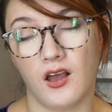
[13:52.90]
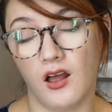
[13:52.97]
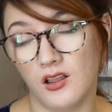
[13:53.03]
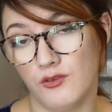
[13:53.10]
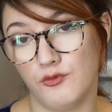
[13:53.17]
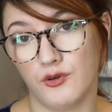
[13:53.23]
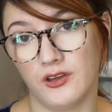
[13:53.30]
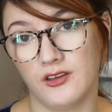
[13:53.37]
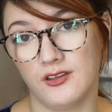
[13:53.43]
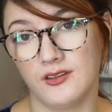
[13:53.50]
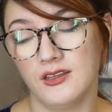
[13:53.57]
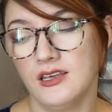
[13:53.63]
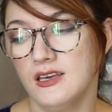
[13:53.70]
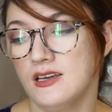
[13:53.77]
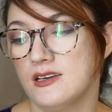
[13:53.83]
olive
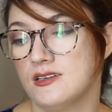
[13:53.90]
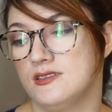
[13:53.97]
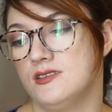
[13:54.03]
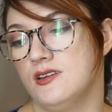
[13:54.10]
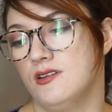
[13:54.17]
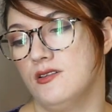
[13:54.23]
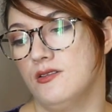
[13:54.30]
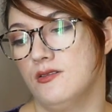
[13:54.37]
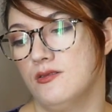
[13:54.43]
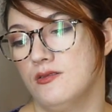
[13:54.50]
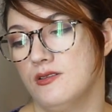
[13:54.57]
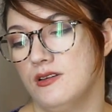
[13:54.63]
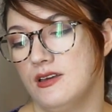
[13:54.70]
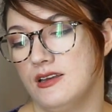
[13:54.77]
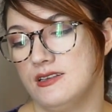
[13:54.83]
oil,
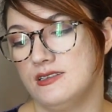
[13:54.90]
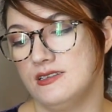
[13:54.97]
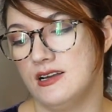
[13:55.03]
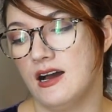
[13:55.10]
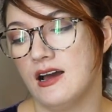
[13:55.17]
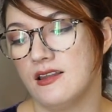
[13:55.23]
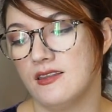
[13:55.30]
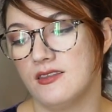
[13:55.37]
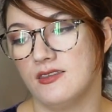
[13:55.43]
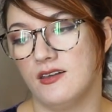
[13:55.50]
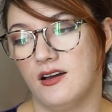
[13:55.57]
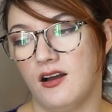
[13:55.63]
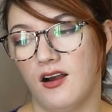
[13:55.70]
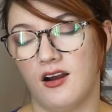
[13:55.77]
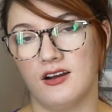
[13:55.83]
so it's not
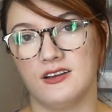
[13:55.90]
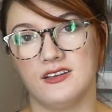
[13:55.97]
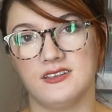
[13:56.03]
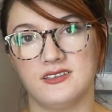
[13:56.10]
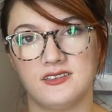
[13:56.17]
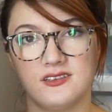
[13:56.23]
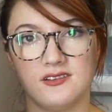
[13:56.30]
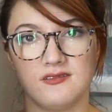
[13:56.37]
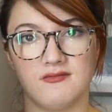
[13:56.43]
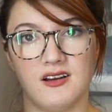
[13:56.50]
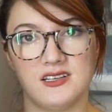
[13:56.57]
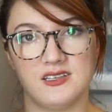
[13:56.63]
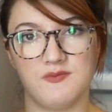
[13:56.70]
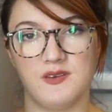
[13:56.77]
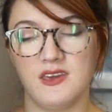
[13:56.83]
the hardest
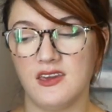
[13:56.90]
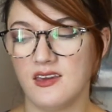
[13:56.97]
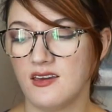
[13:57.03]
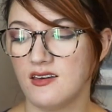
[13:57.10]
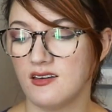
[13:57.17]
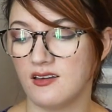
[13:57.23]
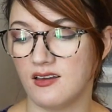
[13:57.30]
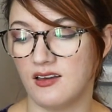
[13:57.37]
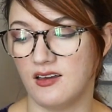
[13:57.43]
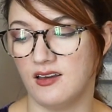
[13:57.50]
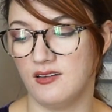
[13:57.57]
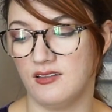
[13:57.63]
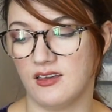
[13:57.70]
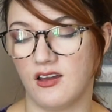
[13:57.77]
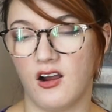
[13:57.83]
recipe,
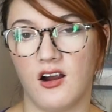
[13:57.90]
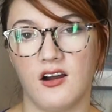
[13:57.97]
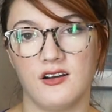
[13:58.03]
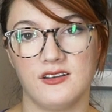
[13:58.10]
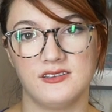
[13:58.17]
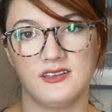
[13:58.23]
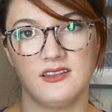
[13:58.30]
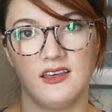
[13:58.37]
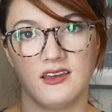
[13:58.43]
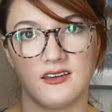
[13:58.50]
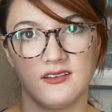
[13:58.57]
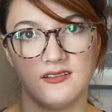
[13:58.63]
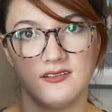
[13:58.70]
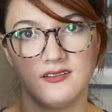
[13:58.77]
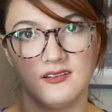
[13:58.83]
like hard as in
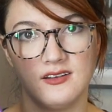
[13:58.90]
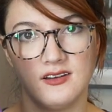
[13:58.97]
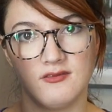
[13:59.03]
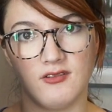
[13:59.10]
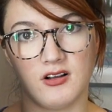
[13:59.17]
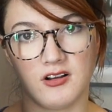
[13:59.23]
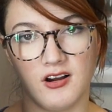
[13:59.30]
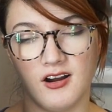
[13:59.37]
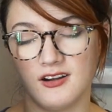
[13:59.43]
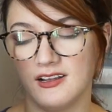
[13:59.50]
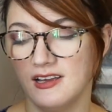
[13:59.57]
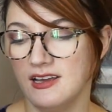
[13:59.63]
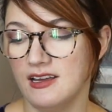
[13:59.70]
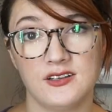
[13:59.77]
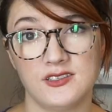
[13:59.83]
like rock hard.
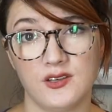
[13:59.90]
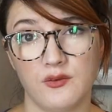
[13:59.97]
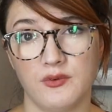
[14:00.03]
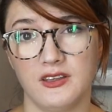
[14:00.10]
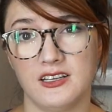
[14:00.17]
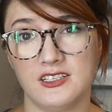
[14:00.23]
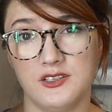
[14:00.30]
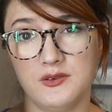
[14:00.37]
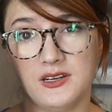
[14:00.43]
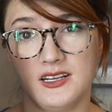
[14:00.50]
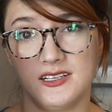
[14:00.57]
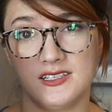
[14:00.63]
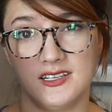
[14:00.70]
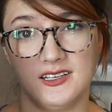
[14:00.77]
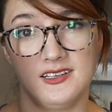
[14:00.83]
So I really do
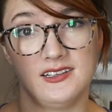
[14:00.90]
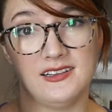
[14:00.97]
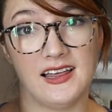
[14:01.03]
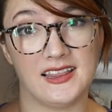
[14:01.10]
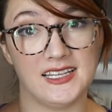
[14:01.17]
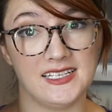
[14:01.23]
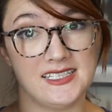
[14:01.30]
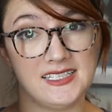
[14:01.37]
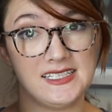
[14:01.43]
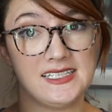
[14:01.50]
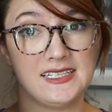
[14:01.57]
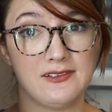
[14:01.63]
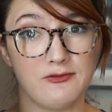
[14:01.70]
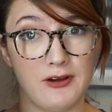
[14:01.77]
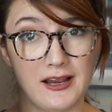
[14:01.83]
need to let
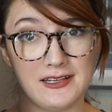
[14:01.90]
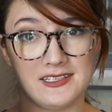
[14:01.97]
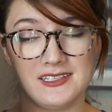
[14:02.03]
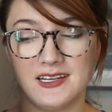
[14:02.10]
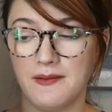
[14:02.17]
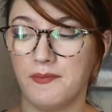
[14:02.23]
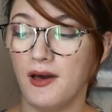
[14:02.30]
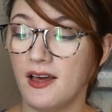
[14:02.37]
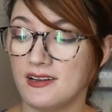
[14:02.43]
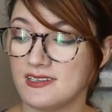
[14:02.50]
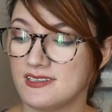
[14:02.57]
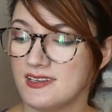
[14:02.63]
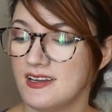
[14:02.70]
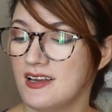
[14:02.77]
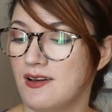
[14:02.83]
this rest.
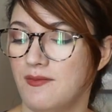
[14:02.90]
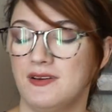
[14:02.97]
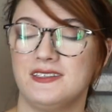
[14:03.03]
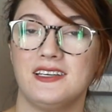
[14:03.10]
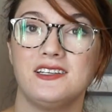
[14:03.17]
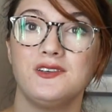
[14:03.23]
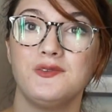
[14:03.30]
But once I